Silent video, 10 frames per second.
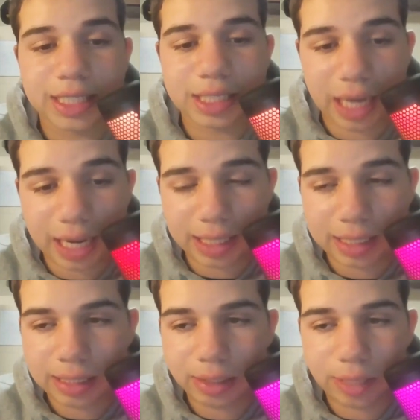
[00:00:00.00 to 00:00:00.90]
Giants.
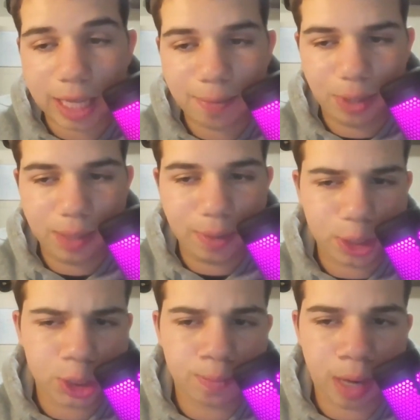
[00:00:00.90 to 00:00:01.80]
So that's pretty
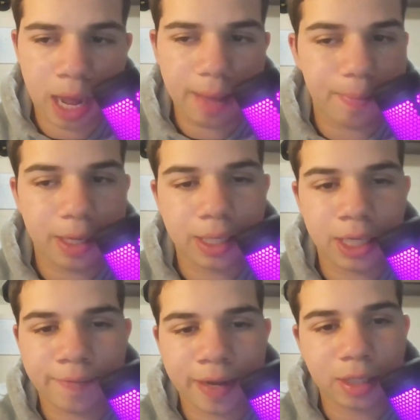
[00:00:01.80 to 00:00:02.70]
much my
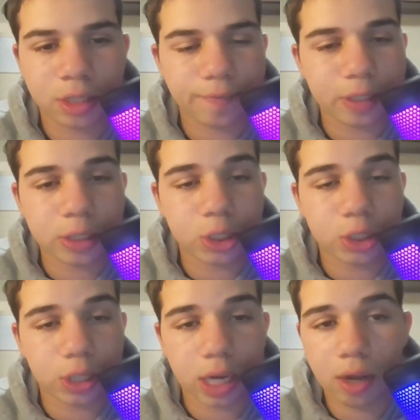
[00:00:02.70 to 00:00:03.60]
opinion of how the division
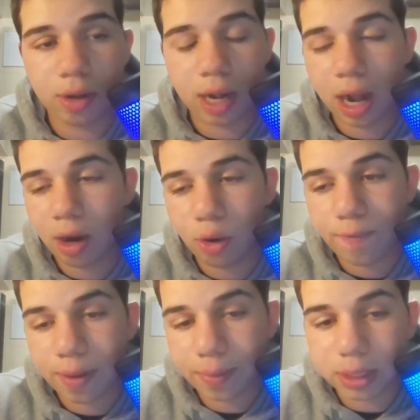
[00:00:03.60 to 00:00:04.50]
should go. I don't know
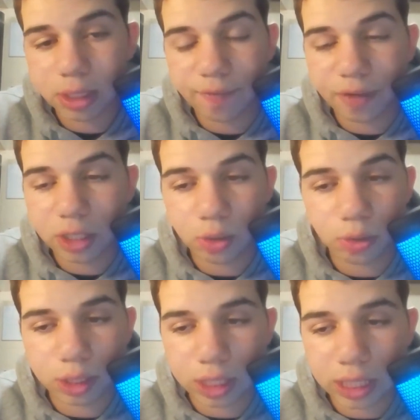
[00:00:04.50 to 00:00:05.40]
if I missed a division
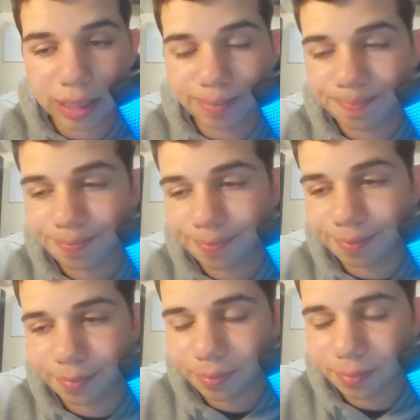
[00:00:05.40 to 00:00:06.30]
or a team.
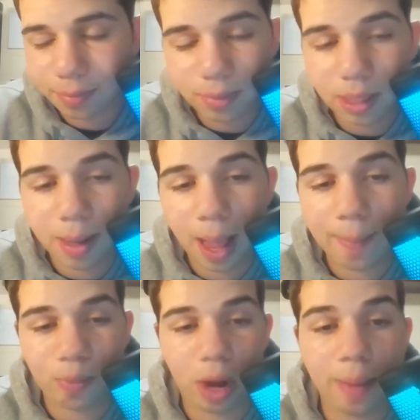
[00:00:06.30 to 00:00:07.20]
I
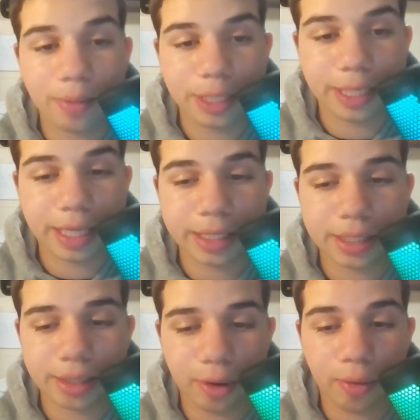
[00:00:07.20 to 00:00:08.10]
probably did,
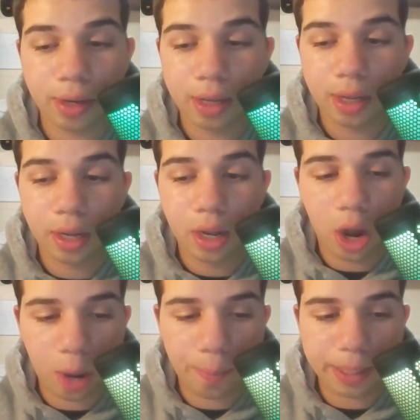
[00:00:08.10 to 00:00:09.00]
so don't
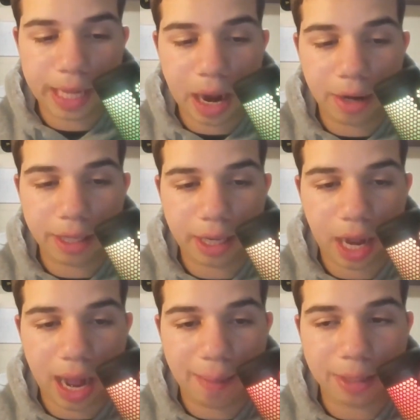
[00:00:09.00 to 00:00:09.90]
hunt me down in the
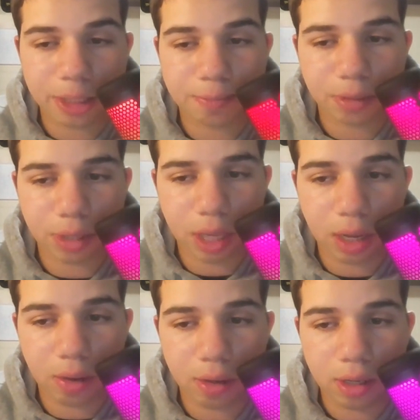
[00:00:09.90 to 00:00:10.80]
comments
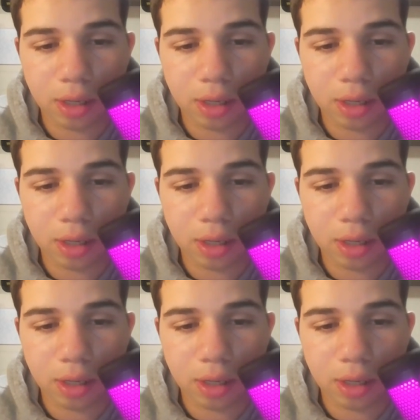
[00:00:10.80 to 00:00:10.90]
below.